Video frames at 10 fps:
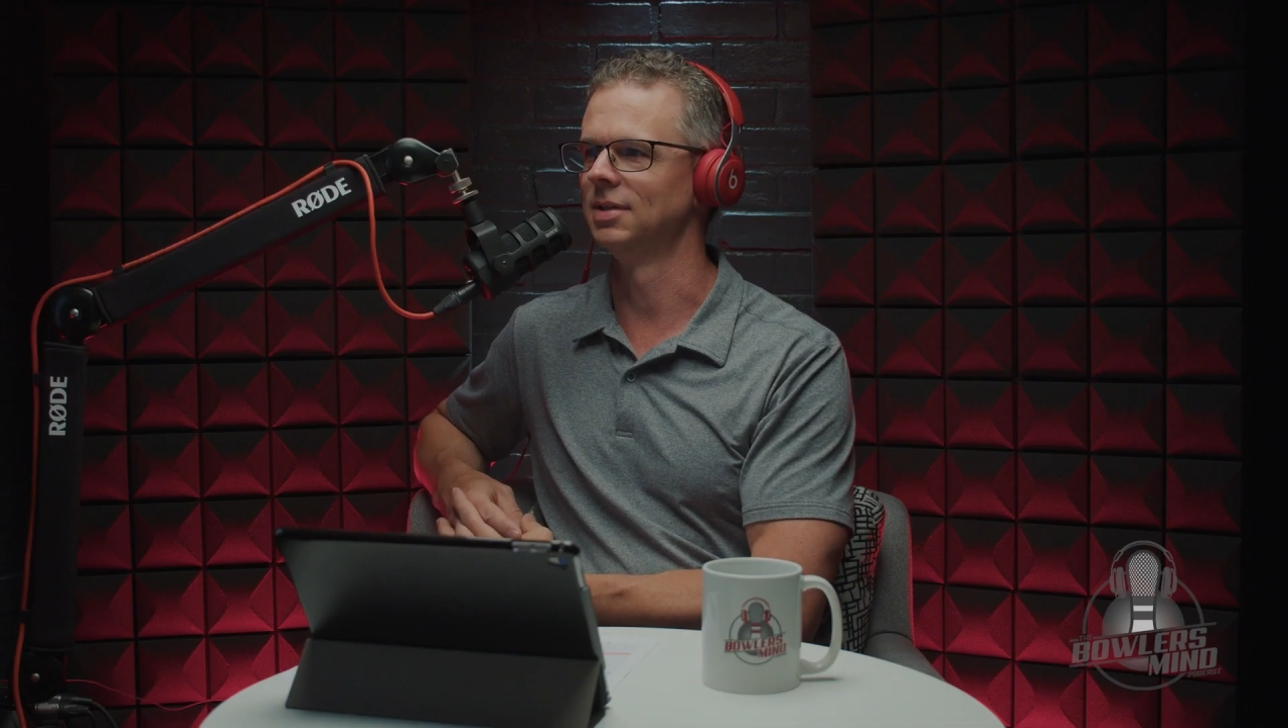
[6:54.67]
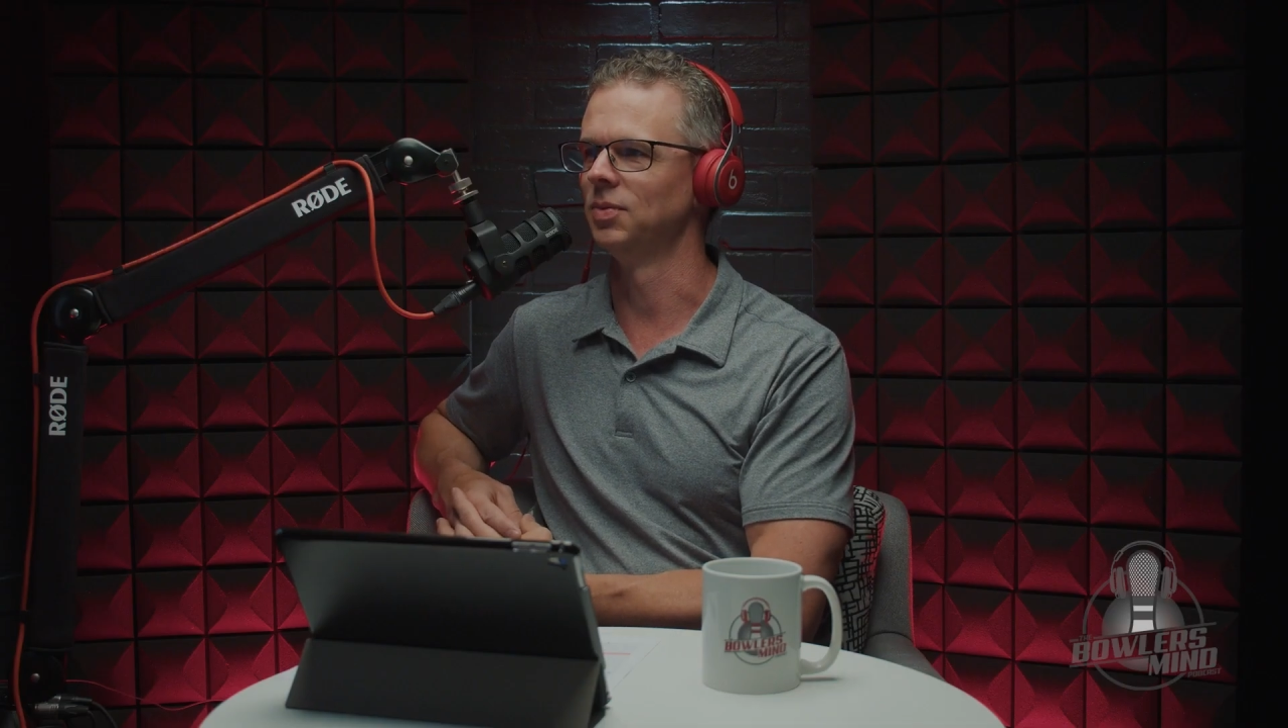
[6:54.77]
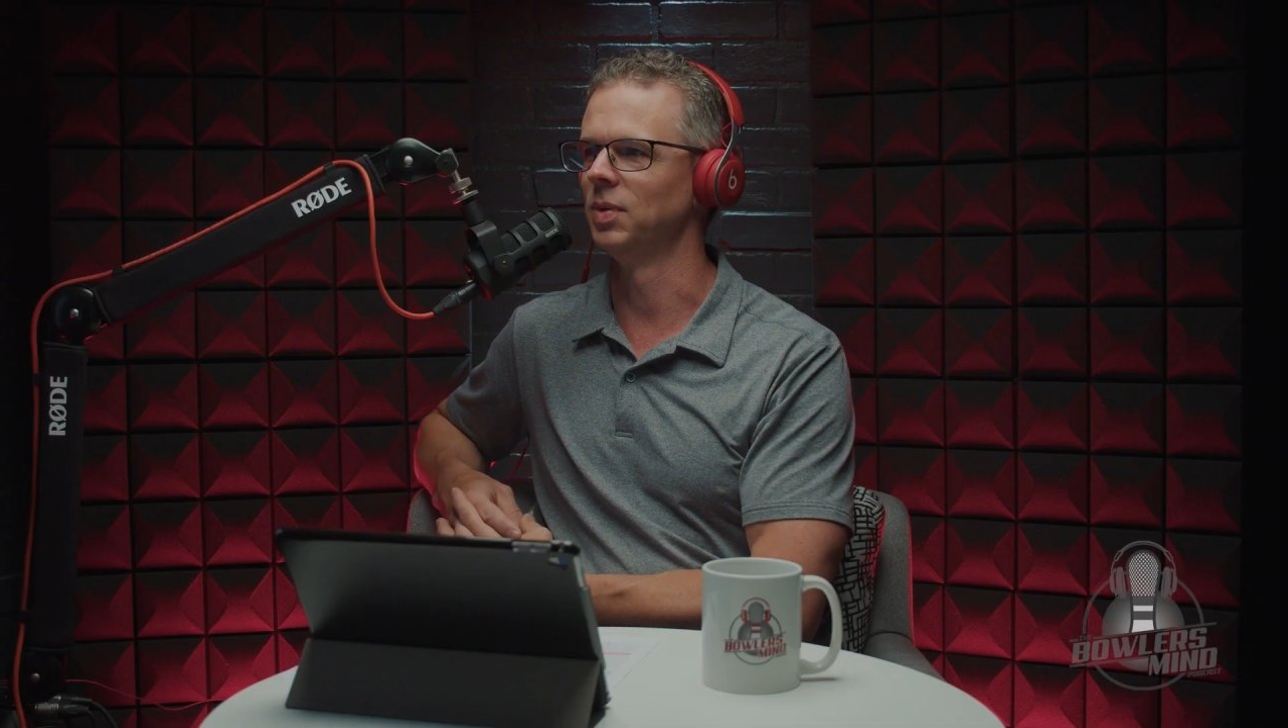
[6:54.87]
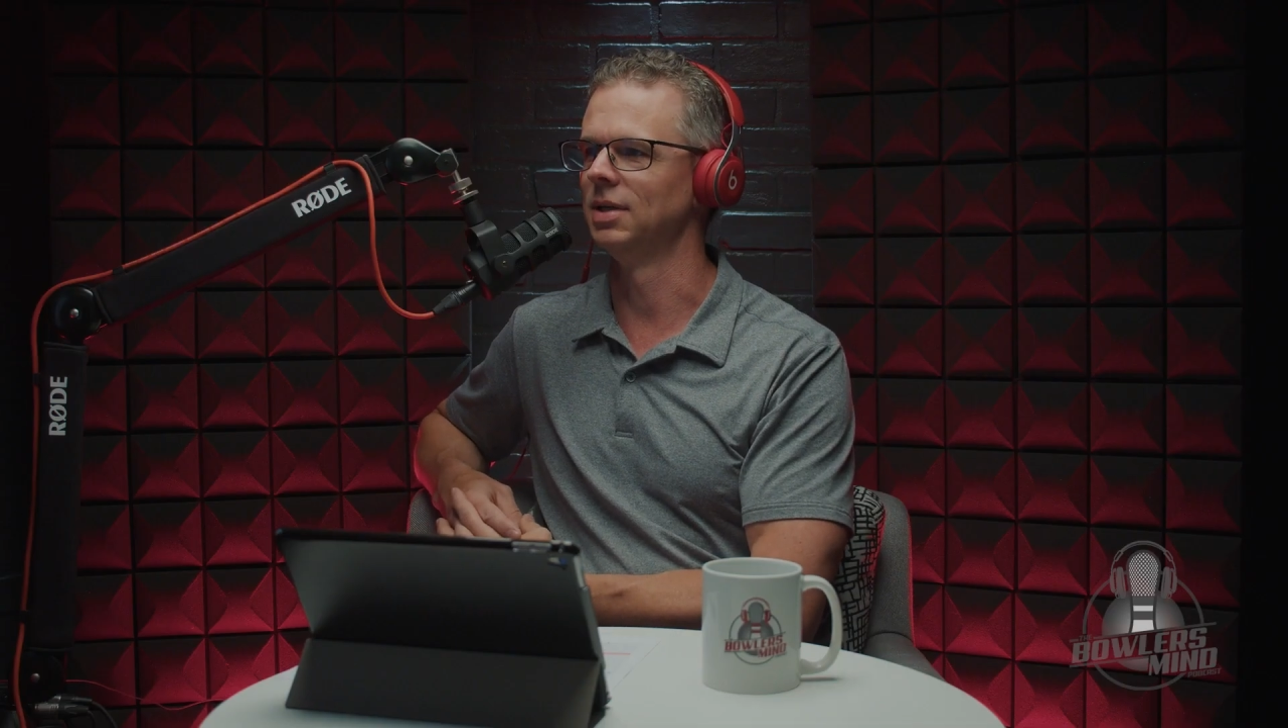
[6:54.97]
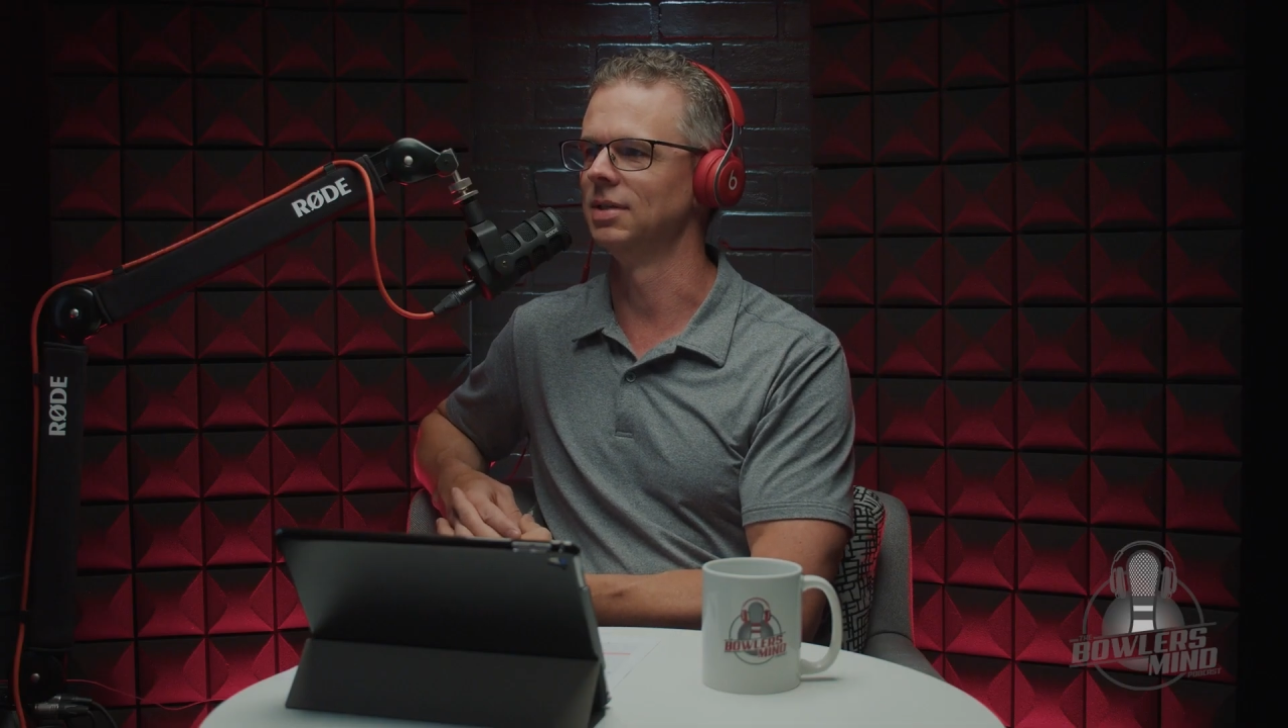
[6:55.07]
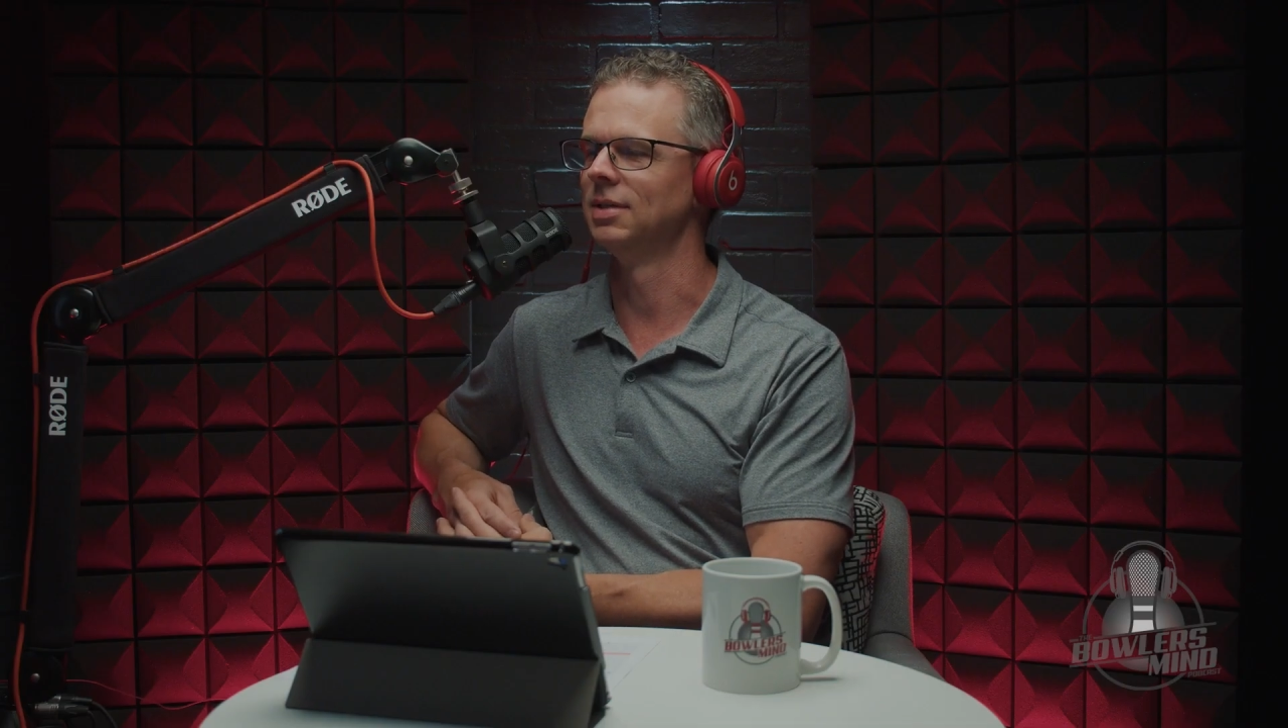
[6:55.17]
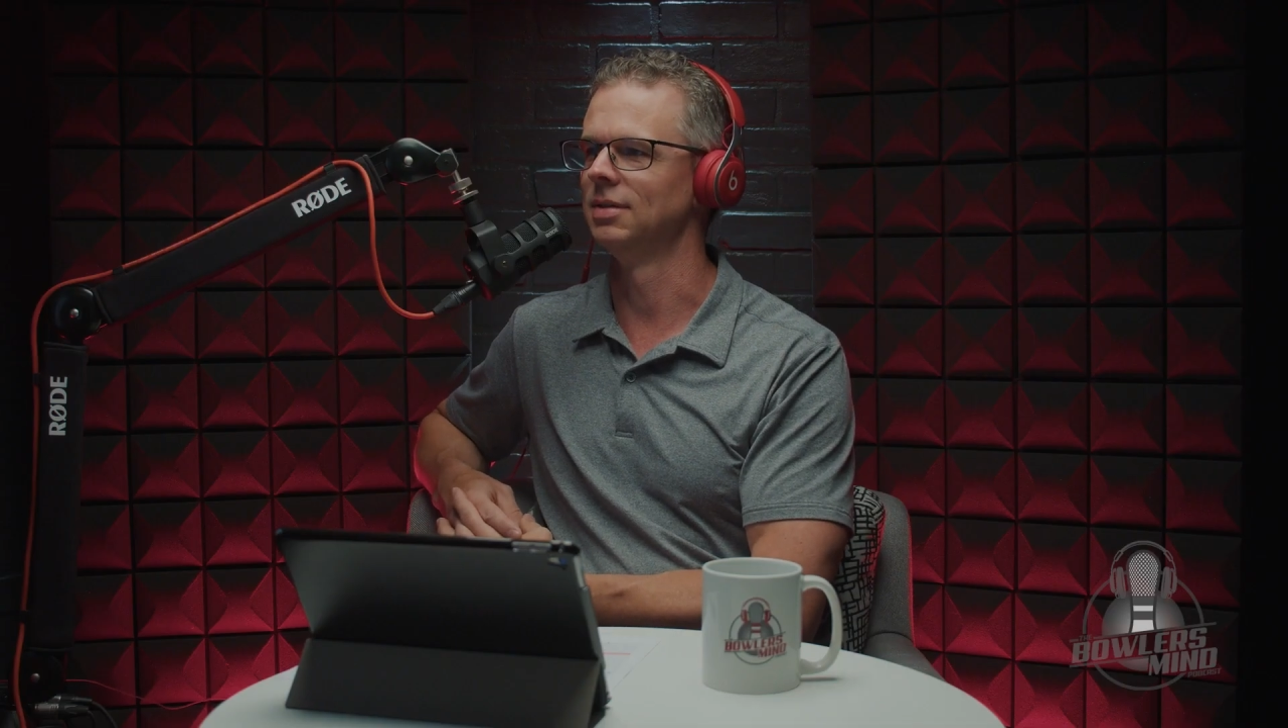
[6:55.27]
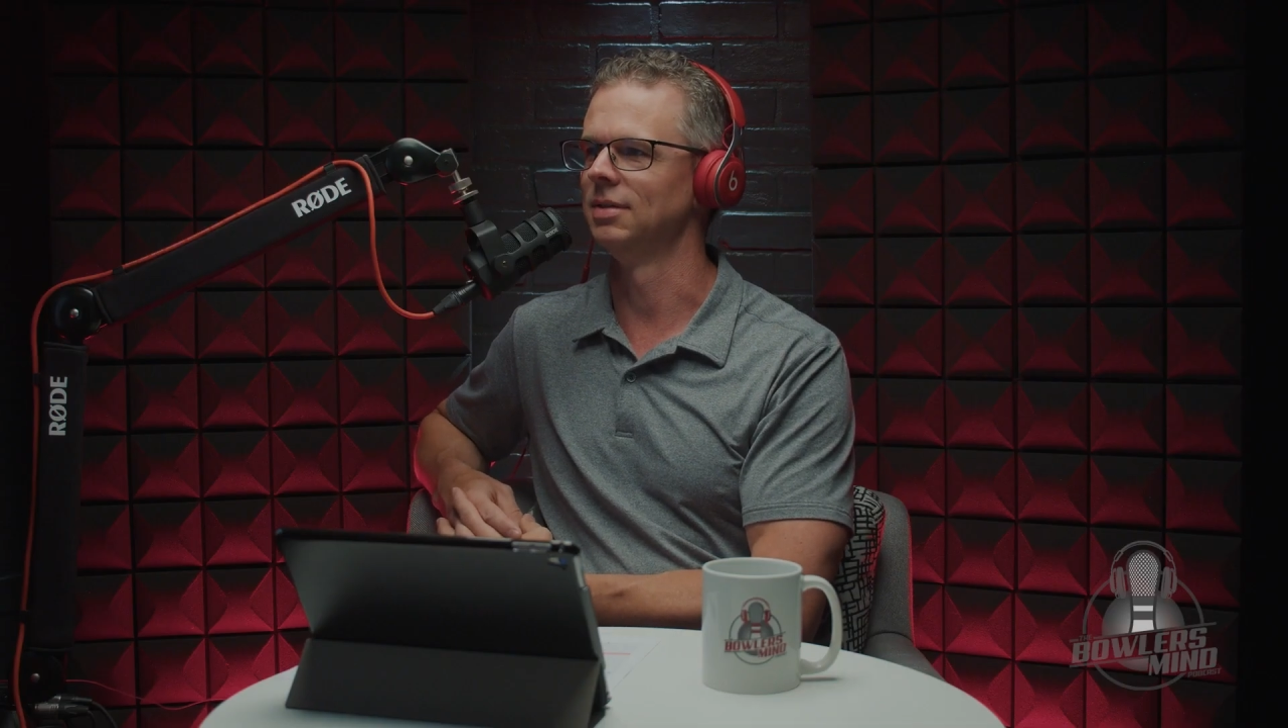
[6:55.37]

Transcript: win